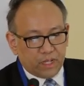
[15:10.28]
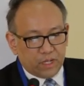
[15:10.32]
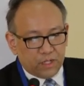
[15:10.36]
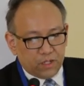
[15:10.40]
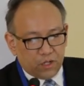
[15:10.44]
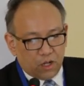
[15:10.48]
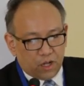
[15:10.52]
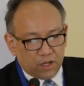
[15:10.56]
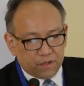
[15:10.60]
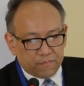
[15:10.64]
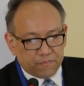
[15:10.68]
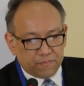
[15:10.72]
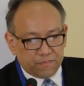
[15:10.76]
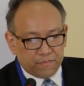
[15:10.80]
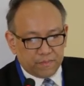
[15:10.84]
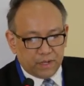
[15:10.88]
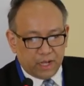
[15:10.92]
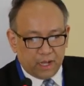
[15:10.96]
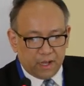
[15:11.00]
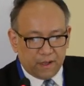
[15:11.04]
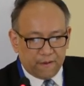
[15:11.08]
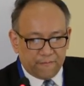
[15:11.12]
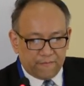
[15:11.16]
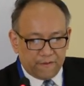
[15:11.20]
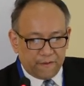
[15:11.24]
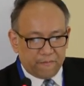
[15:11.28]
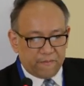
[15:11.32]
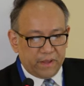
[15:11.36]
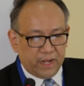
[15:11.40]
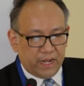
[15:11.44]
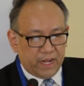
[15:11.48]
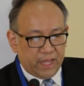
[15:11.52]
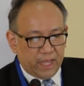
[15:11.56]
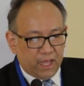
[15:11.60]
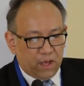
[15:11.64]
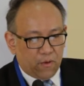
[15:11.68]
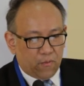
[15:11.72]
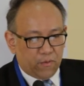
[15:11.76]
not
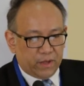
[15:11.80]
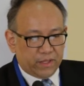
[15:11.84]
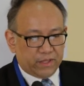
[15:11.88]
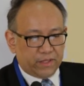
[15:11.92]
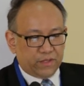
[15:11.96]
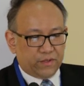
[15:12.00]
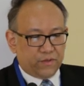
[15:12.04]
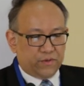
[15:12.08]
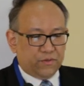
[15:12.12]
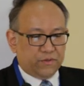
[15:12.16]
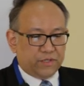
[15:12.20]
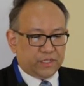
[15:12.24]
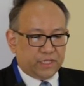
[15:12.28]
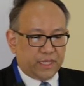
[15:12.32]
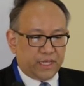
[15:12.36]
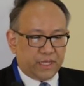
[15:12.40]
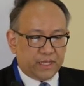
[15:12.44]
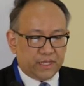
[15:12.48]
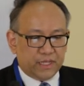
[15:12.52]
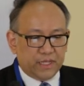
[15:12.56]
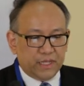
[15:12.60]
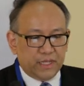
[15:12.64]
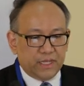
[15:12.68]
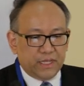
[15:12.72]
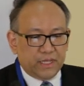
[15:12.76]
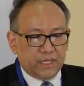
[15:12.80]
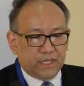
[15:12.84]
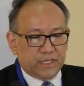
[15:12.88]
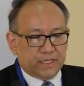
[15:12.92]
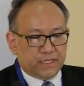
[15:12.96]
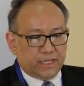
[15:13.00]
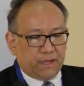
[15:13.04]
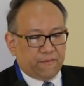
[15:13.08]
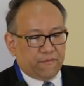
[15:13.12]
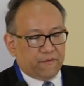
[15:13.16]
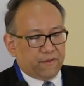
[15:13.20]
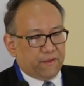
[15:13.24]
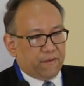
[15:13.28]
familiar with using
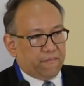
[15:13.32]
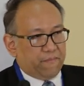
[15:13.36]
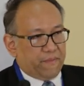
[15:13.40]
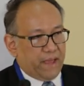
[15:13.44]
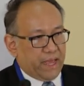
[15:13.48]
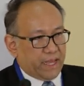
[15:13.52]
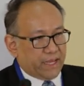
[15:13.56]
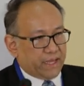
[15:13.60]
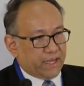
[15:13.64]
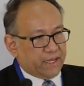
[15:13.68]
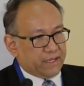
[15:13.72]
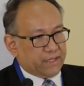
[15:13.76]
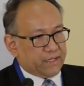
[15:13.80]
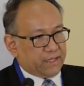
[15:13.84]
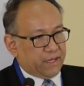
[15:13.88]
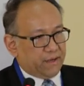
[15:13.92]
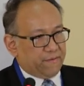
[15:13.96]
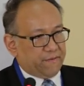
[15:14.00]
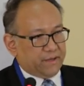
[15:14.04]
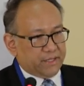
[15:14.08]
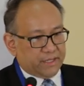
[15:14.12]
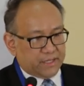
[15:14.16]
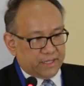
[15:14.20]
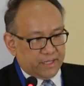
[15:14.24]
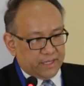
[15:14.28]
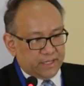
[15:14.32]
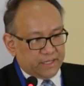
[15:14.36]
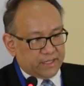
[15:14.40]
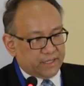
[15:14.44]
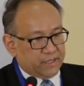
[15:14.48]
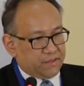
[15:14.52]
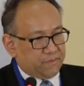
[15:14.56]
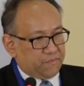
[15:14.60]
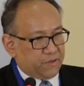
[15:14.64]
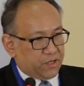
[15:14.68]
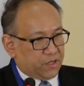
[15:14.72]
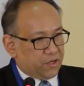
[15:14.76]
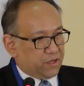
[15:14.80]
some of the banking
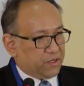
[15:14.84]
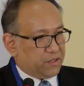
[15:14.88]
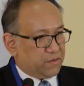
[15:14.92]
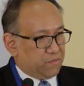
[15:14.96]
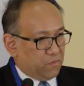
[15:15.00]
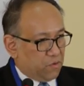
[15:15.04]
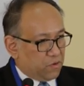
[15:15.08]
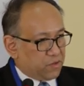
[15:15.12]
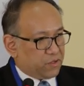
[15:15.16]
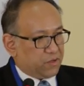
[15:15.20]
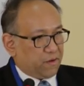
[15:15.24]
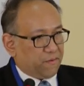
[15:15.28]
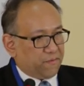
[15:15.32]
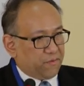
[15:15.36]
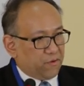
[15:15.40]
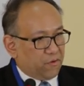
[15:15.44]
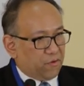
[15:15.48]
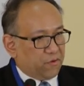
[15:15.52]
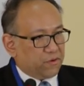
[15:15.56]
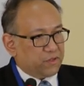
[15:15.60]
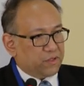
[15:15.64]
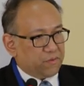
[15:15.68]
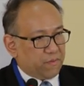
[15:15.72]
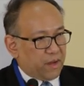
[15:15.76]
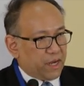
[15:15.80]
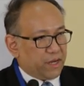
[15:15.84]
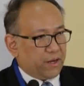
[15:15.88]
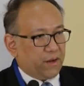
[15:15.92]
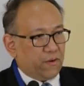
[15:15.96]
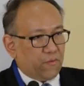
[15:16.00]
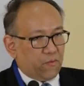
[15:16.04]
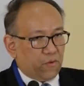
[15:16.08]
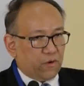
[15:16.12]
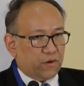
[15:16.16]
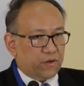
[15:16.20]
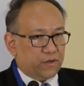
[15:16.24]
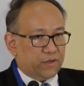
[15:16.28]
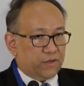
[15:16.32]
services, because most of those migrant
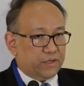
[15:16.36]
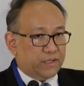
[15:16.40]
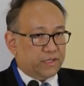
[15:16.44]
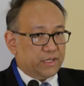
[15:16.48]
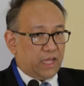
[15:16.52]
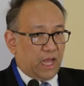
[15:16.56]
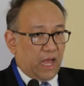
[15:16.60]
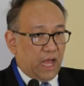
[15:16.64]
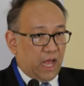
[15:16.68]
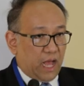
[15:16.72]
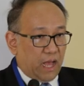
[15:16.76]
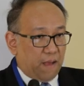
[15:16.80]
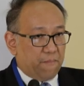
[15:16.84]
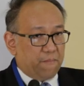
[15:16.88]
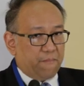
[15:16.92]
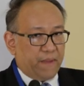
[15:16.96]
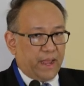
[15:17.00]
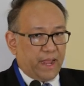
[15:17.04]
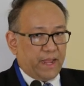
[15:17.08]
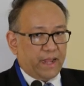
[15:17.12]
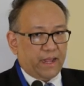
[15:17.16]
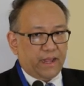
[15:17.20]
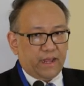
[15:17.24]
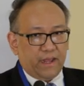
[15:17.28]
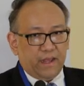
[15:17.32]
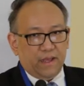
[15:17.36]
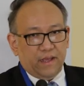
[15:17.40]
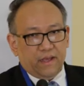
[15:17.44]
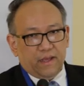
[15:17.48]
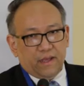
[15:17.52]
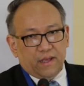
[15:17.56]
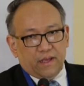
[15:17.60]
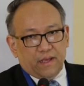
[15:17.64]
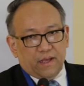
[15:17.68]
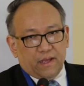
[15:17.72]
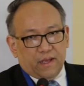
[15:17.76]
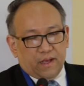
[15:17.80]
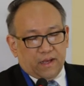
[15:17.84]
workers are unbanked
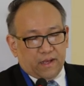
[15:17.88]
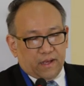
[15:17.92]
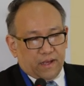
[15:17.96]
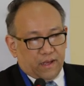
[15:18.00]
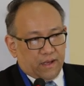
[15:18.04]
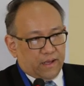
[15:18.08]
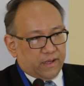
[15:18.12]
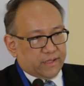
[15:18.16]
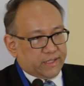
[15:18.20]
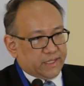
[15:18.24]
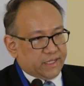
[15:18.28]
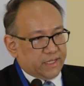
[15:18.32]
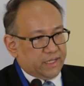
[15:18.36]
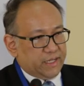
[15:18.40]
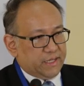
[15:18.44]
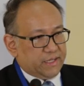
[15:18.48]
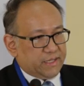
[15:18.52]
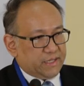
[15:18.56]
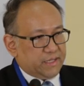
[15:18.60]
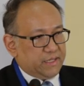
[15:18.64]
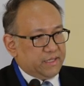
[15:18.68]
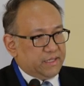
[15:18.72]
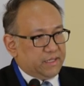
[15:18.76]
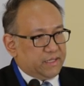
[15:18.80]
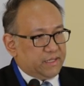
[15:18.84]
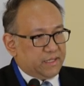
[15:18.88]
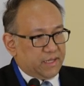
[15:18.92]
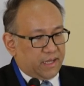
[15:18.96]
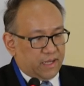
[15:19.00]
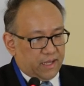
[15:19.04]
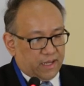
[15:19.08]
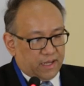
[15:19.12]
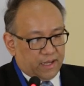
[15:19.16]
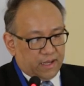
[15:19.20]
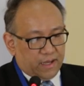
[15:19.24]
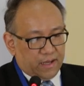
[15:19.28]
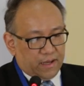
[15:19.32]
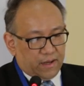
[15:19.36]
citizens.
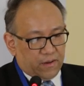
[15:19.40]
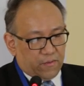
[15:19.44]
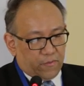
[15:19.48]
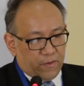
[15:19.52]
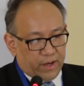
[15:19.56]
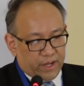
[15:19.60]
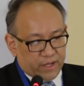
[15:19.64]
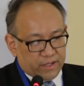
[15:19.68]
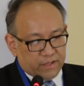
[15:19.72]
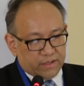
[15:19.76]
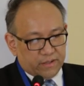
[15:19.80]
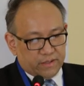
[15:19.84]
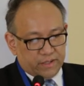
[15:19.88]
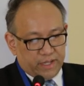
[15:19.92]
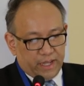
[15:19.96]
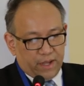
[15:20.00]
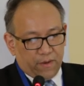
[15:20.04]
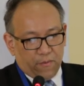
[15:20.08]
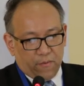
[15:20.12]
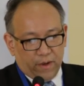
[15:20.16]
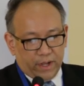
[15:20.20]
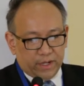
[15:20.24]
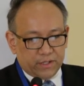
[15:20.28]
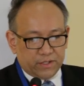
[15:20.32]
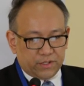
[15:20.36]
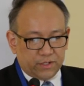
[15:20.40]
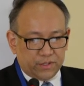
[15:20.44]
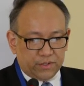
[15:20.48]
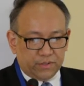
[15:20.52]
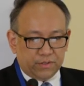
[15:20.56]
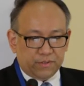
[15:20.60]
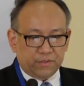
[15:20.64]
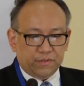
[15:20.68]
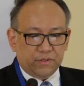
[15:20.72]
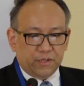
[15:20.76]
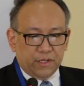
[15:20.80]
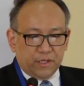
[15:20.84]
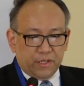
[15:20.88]
When they went
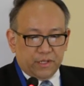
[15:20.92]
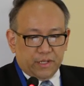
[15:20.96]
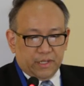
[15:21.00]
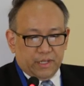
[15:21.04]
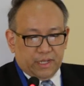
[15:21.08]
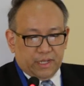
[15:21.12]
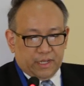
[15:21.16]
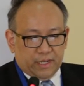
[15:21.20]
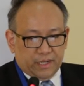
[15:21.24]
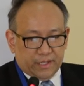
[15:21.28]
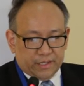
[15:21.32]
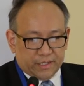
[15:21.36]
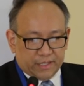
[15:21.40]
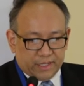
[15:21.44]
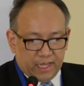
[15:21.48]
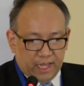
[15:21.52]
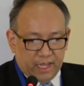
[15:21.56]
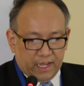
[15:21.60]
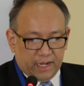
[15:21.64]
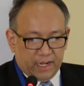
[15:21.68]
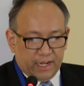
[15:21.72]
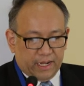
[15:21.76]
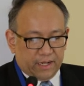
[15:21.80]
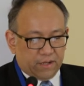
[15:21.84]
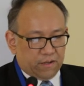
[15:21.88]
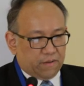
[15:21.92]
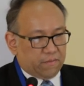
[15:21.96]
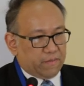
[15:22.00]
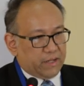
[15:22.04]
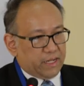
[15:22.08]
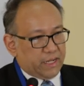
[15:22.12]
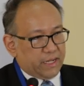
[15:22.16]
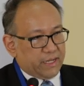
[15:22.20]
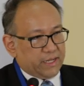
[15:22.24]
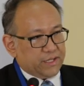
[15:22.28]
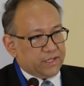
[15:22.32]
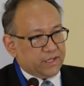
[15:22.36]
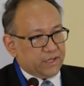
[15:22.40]
to Thailand or
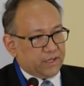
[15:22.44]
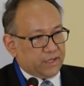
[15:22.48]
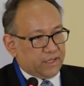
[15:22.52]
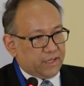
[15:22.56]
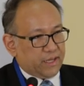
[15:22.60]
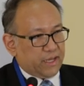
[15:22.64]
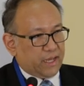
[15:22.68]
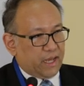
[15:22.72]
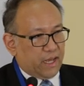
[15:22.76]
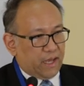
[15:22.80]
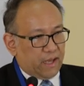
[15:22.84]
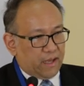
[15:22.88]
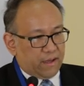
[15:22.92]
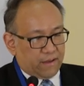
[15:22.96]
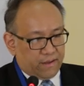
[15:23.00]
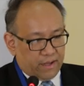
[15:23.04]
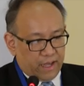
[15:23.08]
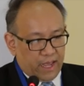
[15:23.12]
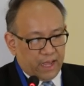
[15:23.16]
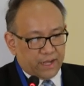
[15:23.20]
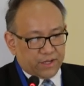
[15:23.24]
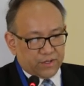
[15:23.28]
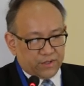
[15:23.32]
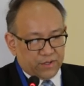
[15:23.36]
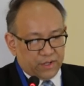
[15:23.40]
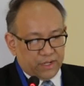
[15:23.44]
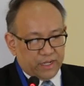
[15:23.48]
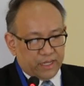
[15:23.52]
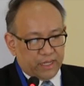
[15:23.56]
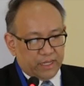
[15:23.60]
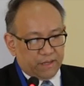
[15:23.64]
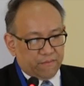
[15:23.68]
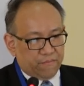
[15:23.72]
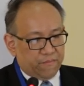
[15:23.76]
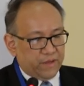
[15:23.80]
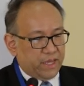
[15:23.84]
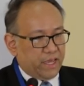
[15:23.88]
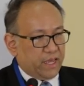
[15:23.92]
Malaysia, they are
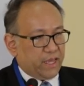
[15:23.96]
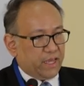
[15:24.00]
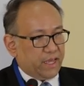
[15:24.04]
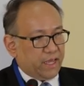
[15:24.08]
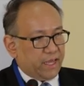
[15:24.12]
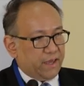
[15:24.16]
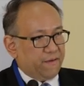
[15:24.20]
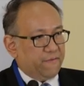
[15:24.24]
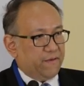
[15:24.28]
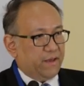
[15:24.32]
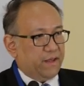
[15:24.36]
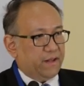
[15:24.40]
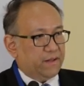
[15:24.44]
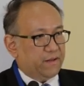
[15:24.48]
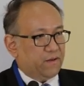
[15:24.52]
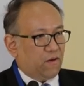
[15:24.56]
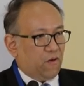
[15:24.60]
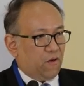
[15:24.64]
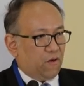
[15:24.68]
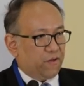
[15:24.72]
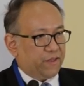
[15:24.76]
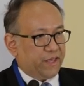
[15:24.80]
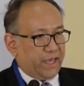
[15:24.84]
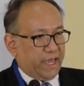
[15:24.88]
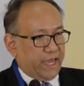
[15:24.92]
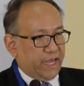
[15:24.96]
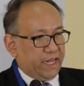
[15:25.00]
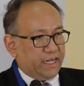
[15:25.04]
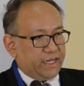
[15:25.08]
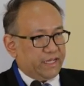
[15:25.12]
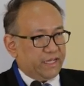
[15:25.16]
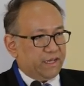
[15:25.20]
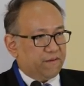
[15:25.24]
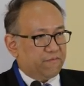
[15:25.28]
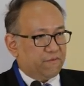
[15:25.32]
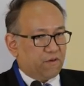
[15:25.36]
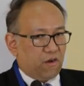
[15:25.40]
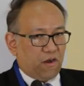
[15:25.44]
actually being given all the
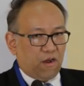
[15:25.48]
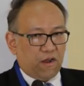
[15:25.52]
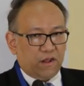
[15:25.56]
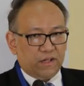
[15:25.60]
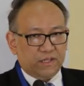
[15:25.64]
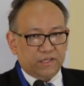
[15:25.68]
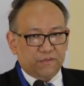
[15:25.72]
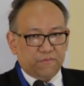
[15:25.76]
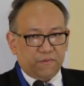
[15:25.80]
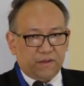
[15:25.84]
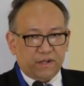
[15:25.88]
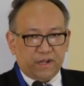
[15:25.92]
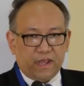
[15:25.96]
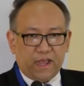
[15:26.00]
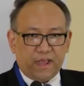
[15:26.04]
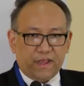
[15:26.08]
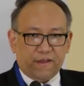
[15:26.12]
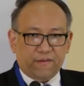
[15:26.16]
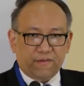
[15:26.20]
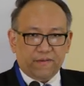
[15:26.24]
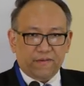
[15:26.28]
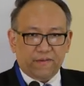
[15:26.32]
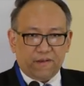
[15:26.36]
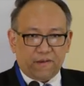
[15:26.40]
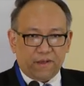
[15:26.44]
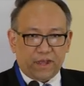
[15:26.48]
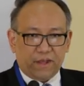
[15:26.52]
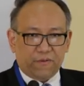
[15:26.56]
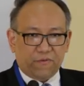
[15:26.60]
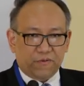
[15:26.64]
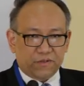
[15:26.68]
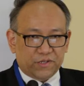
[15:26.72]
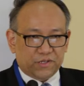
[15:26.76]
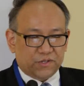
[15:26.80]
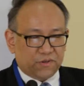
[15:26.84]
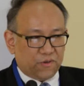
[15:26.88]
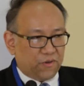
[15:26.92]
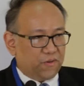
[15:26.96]
ATM cards, but I
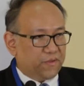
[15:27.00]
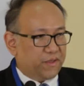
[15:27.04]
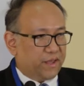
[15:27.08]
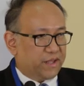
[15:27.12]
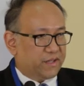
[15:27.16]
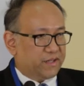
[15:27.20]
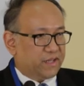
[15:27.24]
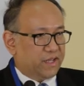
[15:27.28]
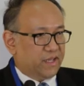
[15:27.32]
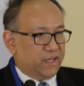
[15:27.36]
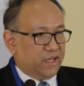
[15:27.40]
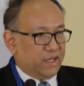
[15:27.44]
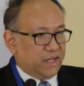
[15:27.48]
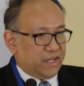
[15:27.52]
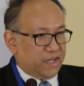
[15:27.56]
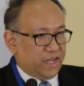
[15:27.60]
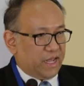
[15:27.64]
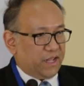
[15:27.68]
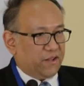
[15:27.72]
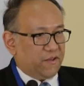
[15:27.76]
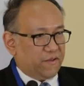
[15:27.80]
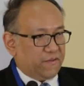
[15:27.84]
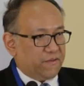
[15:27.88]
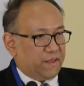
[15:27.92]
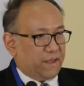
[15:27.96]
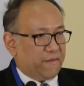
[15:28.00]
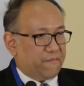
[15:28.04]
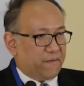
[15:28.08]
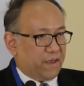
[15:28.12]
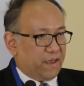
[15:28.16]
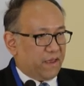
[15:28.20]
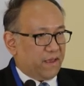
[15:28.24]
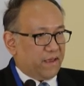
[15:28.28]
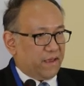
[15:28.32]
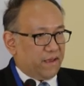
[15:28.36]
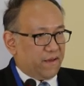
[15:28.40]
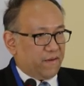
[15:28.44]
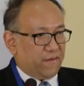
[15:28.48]
was told that none of them
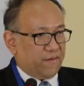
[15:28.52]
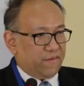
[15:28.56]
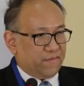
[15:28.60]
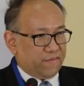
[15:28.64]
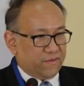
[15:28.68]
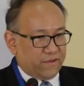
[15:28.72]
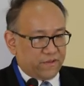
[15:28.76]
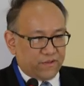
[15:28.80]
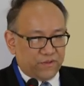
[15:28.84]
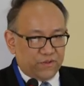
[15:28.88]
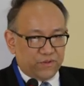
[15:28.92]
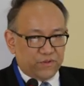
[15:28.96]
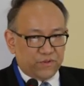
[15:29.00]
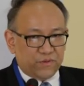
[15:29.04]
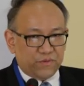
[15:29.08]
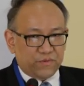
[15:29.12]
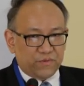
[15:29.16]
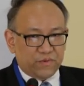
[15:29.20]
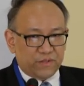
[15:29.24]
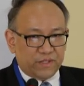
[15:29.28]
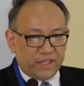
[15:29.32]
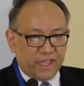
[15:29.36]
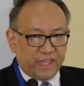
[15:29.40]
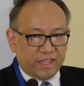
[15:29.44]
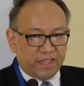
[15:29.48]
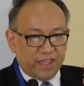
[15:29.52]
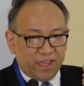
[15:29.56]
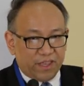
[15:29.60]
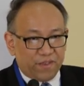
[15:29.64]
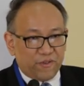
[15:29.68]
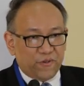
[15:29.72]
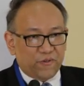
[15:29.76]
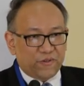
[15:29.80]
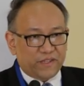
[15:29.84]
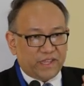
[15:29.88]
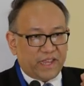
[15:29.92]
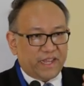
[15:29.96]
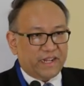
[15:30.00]
they
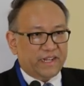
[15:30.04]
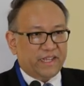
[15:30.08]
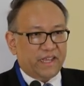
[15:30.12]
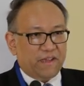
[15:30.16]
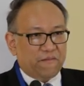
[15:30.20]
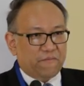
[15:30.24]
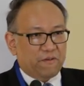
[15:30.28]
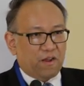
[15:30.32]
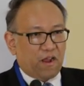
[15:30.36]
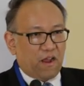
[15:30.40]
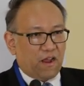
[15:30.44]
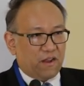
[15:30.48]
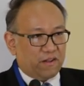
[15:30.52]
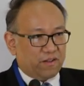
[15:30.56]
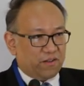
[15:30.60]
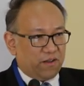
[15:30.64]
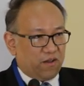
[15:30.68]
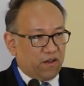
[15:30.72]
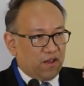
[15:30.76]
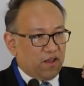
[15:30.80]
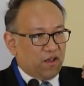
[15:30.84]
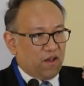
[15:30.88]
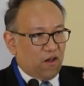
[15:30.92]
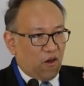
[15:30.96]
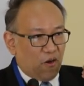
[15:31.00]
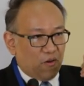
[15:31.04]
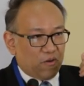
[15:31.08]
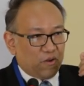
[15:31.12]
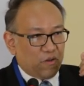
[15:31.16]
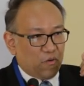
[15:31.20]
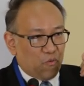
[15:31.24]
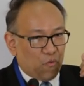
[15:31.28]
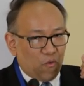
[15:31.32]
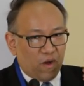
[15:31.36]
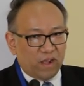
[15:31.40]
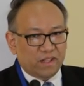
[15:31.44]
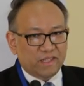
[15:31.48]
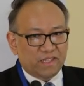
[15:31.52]
use ATM card only
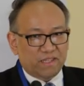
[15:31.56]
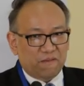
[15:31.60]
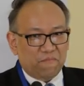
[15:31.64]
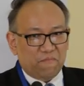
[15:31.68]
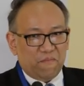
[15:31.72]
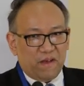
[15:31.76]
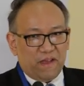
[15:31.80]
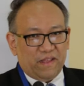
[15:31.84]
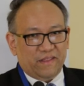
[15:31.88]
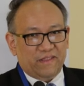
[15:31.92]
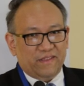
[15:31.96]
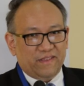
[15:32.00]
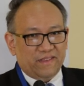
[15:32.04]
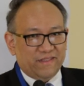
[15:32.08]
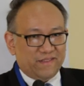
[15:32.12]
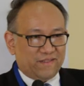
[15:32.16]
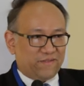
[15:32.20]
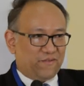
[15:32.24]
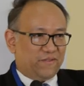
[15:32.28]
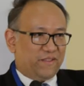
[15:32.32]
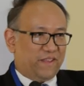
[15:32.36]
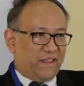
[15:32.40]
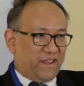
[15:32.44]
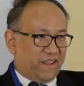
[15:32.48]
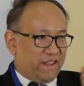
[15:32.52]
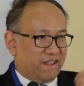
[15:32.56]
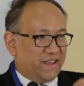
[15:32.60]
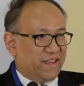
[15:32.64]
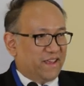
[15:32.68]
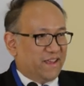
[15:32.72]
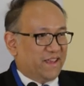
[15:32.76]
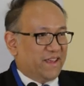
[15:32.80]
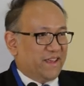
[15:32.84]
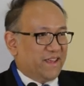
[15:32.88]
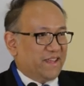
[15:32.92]
once a month. So they